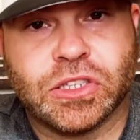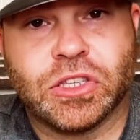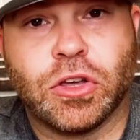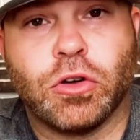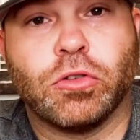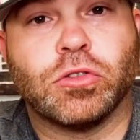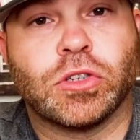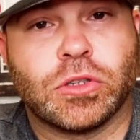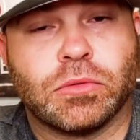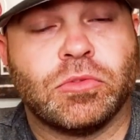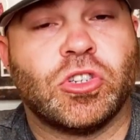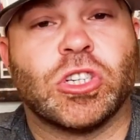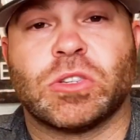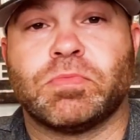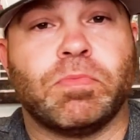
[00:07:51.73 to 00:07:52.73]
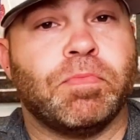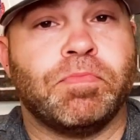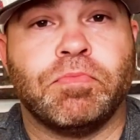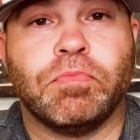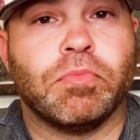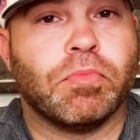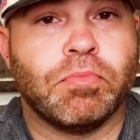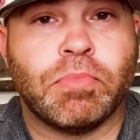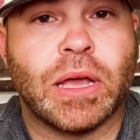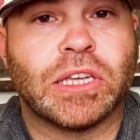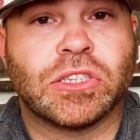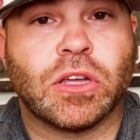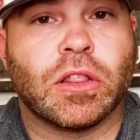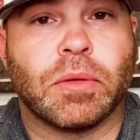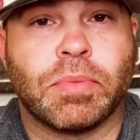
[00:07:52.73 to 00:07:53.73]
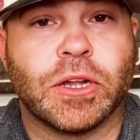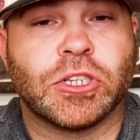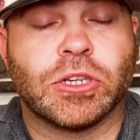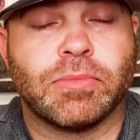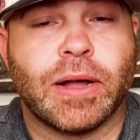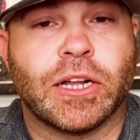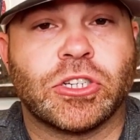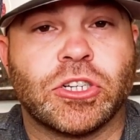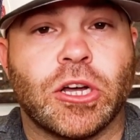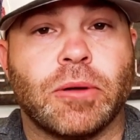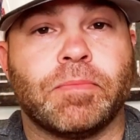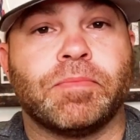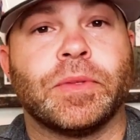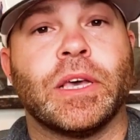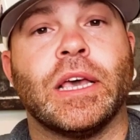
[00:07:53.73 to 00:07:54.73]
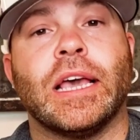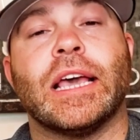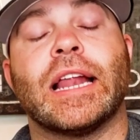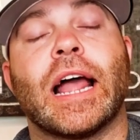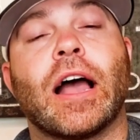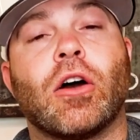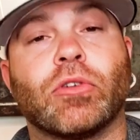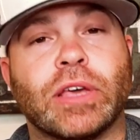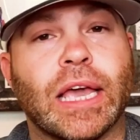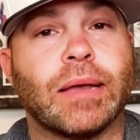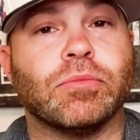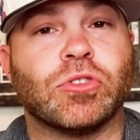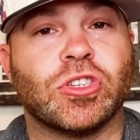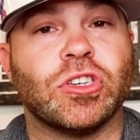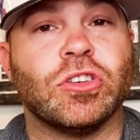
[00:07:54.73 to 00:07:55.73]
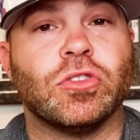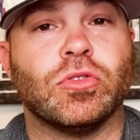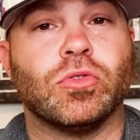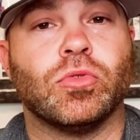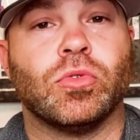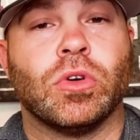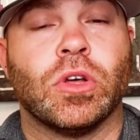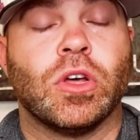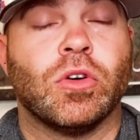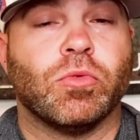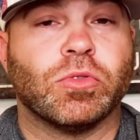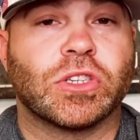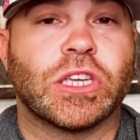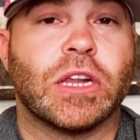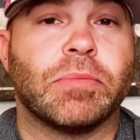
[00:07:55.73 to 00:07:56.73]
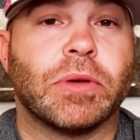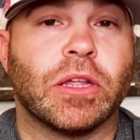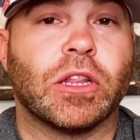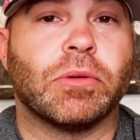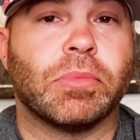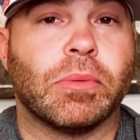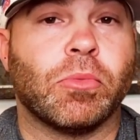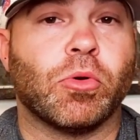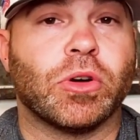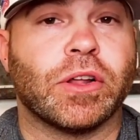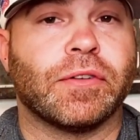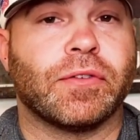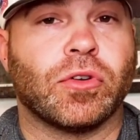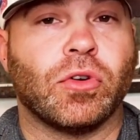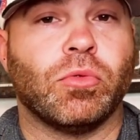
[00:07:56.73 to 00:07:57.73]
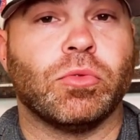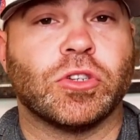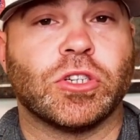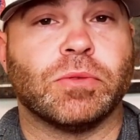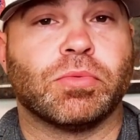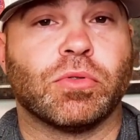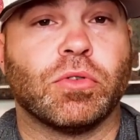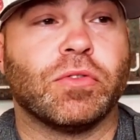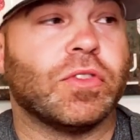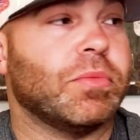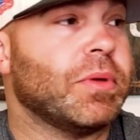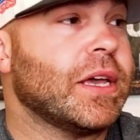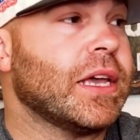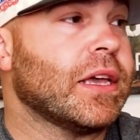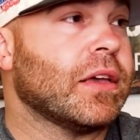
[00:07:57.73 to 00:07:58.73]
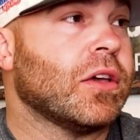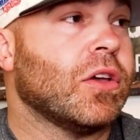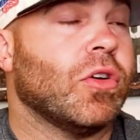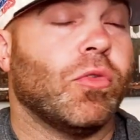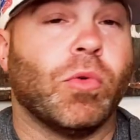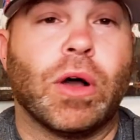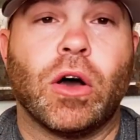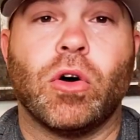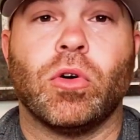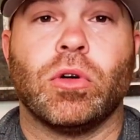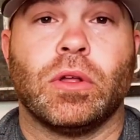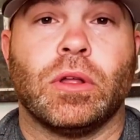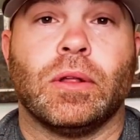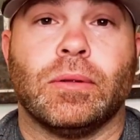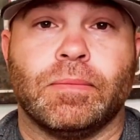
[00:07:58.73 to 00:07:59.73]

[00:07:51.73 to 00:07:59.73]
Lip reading: the O's just based on the pitching matchup, and how Game 2 was going to be a little bit more difficult, which it proved to be. Well,